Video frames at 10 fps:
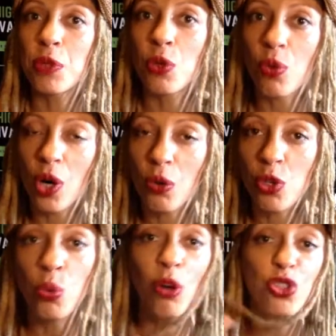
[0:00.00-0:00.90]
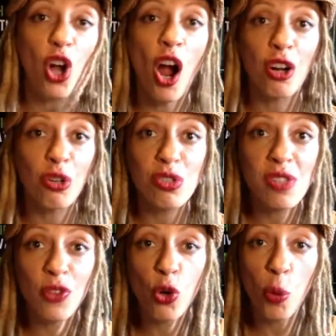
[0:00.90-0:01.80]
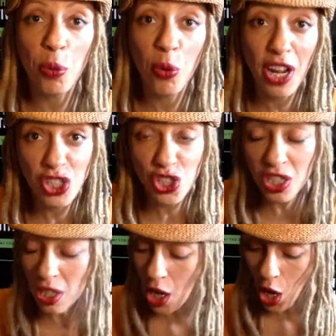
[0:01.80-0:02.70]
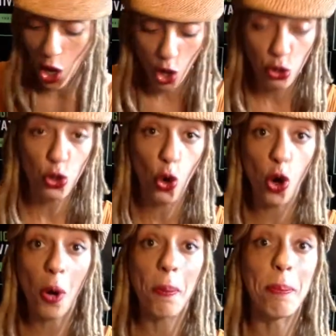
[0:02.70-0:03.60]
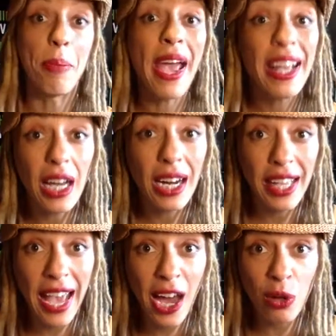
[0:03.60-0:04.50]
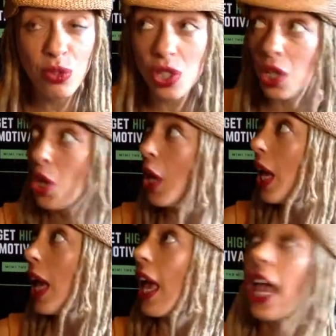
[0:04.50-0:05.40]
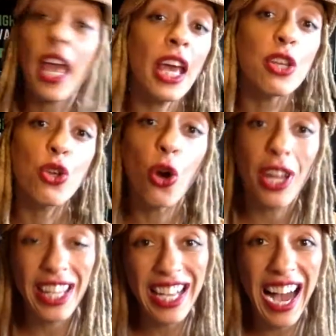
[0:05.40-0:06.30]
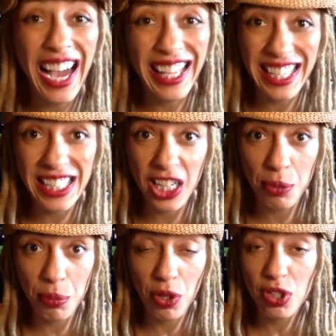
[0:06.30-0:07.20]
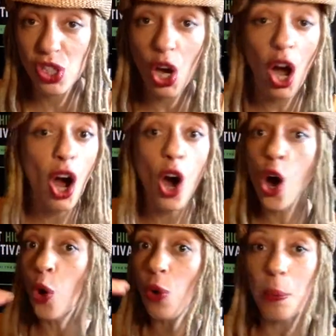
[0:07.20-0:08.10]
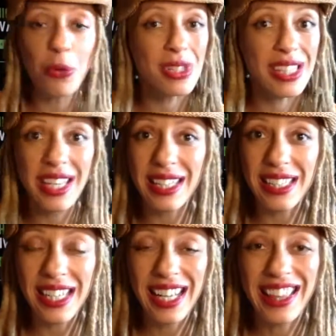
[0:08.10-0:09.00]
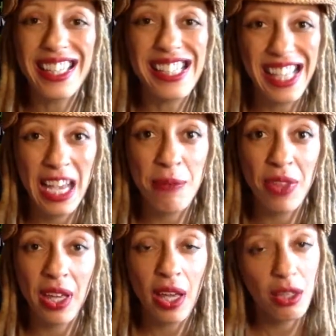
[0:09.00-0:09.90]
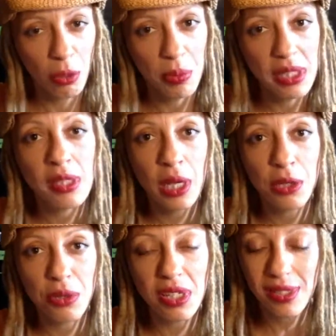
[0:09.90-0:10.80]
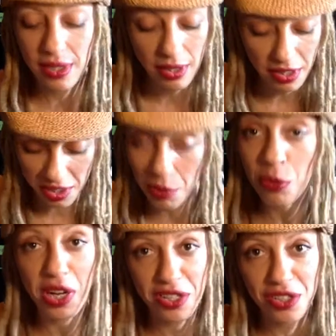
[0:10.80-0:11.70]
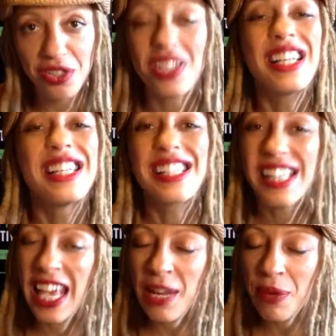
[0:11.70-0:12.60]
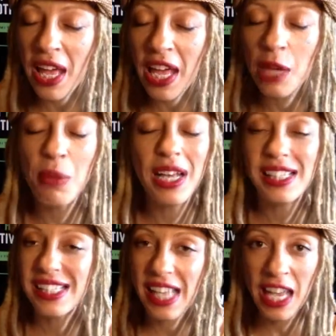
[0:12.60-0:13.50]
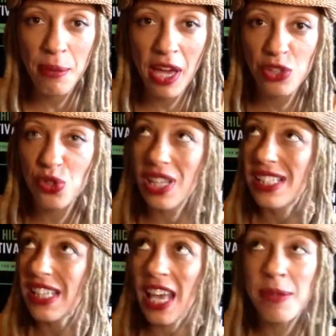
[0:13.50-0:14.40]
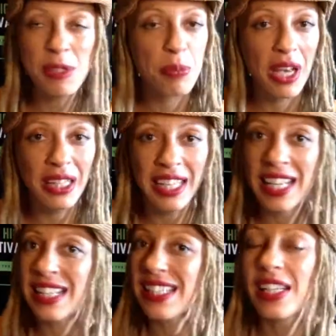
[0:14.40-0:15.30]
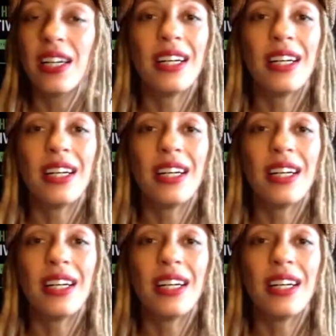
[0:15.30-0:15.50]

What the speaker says: in a row. You want your articles of incorporation, your bank account, and your EIN number to all represent the same thing. And your business address needs to be registered. Same name, same address, same spellings,